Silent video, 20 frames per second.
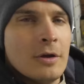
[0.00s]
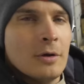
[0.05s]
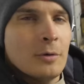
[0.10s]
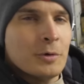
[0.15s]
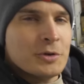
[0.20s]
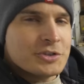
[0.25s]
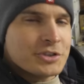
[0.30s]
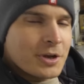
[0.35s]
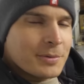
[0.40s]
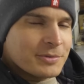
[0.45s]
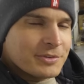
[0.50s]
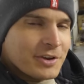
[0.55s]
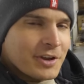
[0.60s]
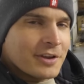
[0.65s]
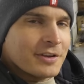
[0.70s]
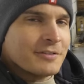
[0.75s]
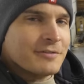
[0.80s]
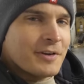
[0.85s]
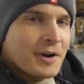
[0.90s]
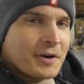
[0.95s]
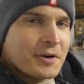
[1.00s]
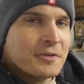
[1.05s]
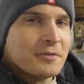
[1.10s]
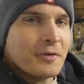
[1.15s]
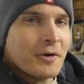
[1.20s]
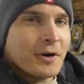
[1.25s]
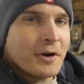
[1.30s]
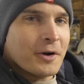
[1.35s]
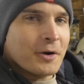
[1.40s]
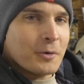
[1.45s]
which I'm staying very
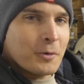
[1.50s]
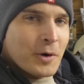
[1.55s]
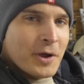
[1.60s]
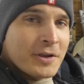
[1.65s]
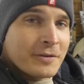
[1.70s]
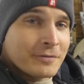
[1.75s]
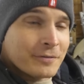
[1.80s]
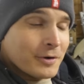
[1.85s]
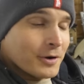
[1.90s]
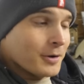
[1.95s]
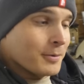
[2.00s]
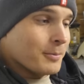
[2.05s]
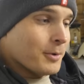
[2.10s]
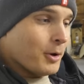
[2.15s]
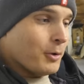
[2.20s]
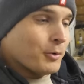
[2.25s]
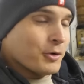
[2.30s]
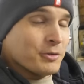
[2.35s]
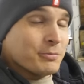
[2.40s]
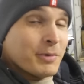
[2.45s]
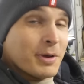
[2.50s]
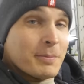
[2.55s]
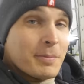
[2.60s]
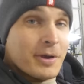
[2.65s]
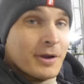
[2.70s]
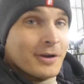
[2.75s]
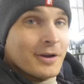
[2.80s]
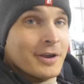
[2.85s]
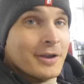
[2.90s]
far away from with my bare